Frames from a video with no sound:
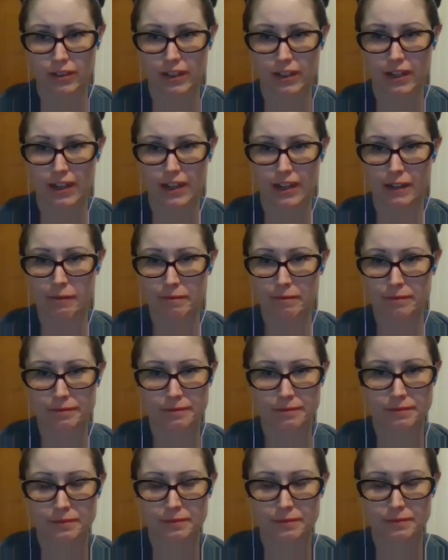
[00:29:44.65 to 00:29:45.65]

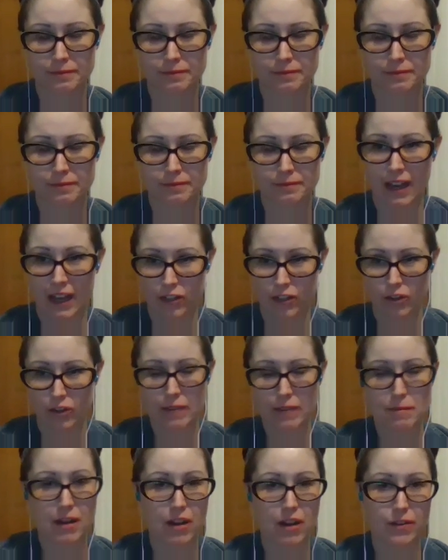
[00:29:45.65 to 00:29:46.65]
I know
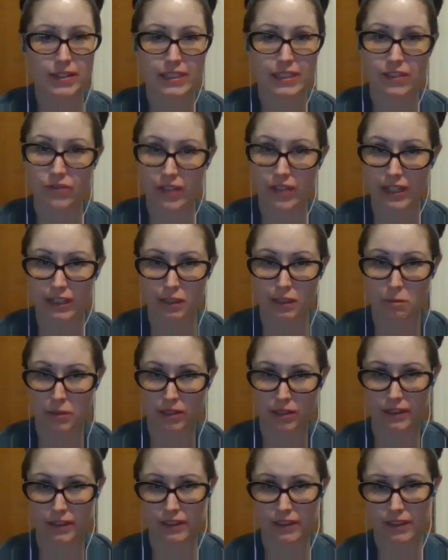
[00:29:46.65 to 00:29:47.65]
I'm always available.